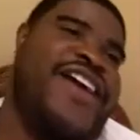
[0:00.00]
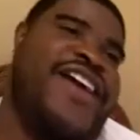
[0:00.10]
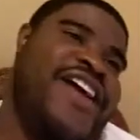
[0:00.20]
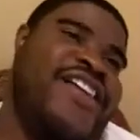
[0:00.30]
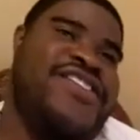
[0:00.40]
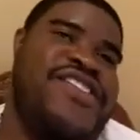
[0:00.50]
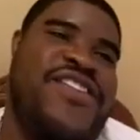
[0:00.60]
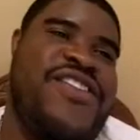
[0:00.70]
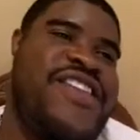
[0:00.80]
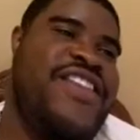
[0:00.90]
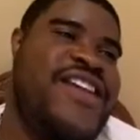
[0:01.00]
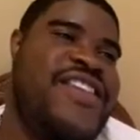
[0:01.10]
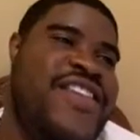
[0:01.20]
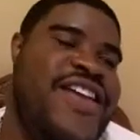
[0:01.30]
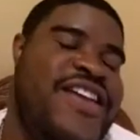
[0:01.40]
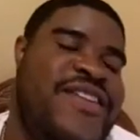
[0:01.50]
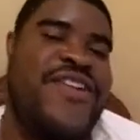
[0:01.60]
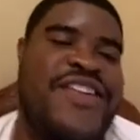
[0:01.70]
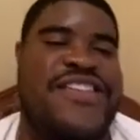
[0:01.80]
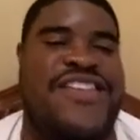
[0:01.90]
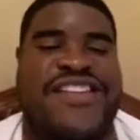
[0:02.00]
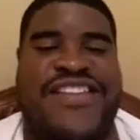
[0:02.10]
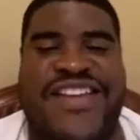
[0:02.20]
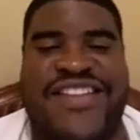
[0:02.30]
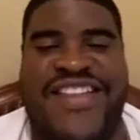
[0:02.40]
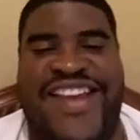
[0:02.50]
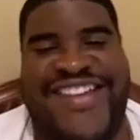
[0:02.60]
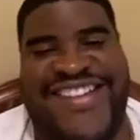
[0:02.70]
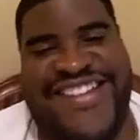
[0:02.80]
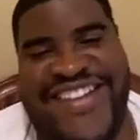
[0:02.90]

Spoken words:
Aaron Jones, he led the league in rushing touchdowns last year.